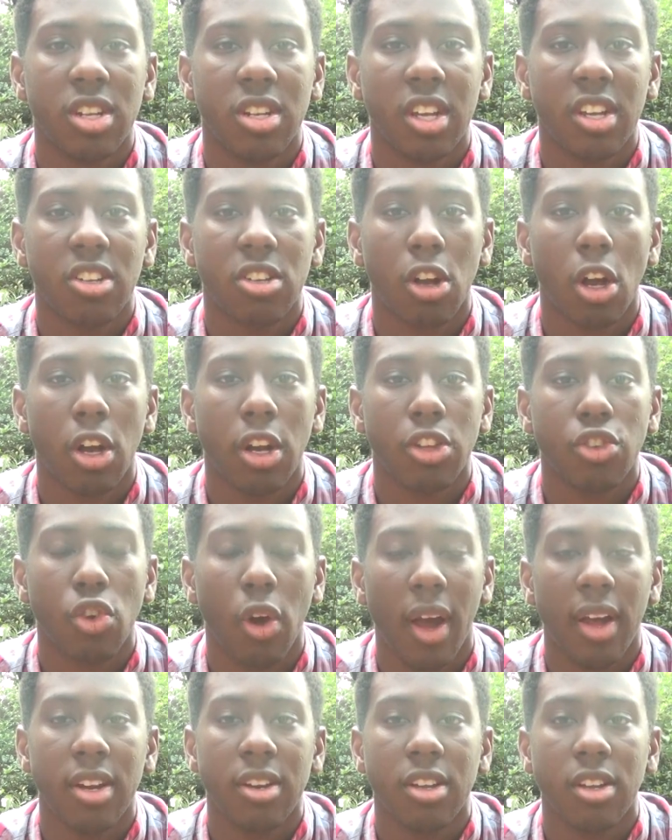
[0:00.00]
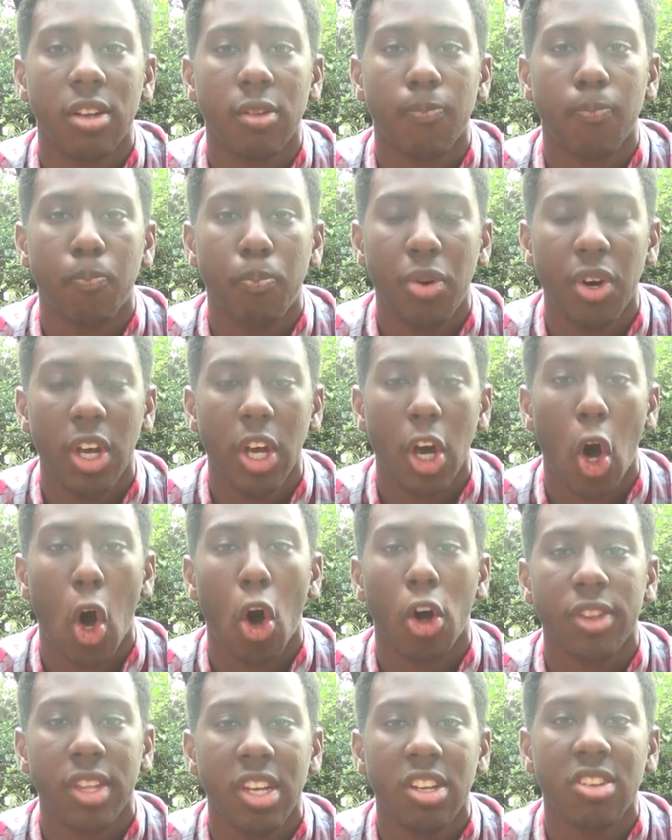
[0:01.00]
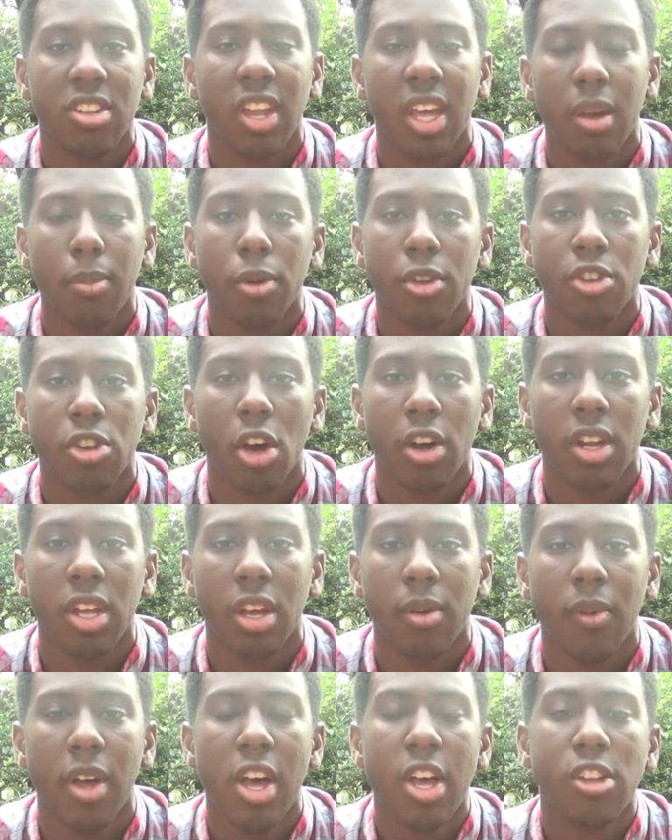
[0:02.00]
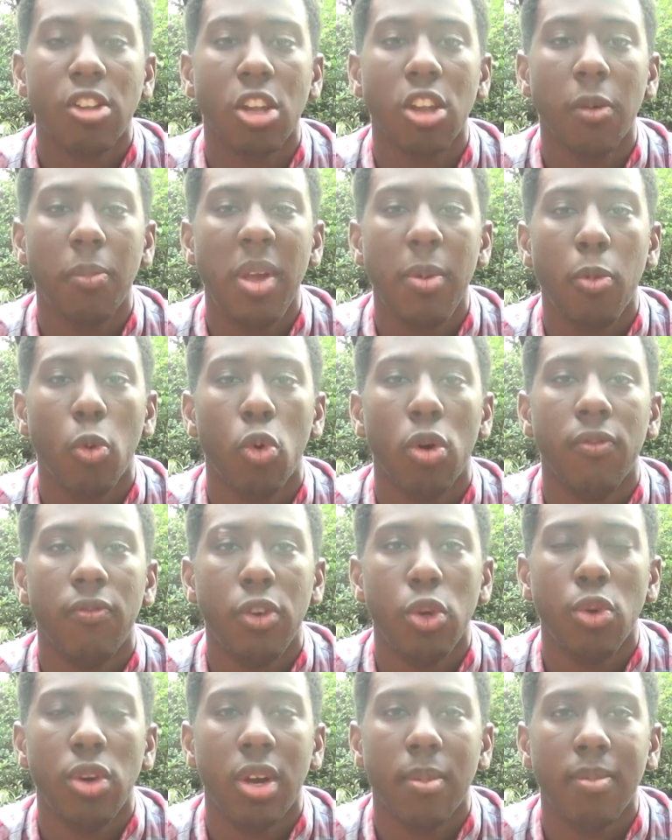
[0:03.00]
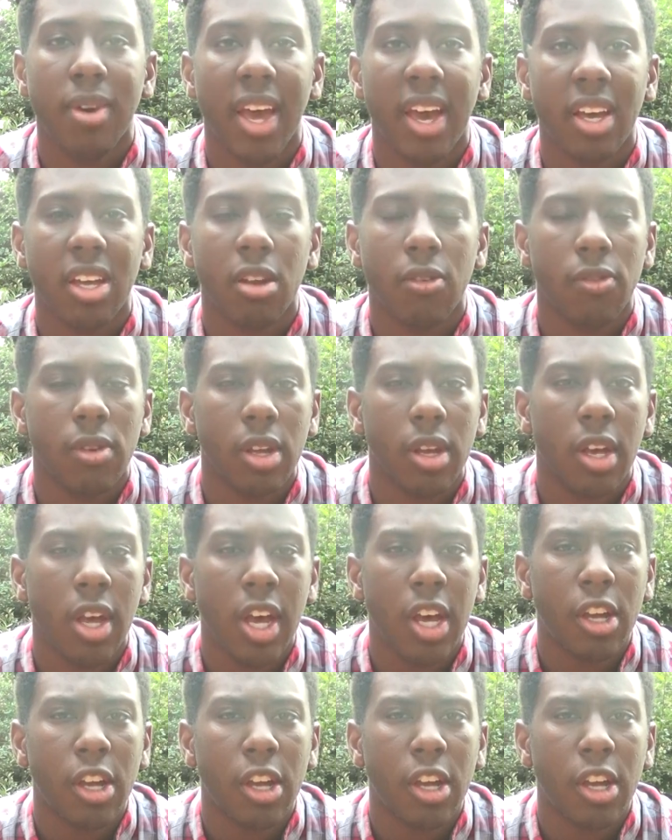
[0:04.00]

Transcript: and they started trying to put all these labels on him so that people would view him negatively.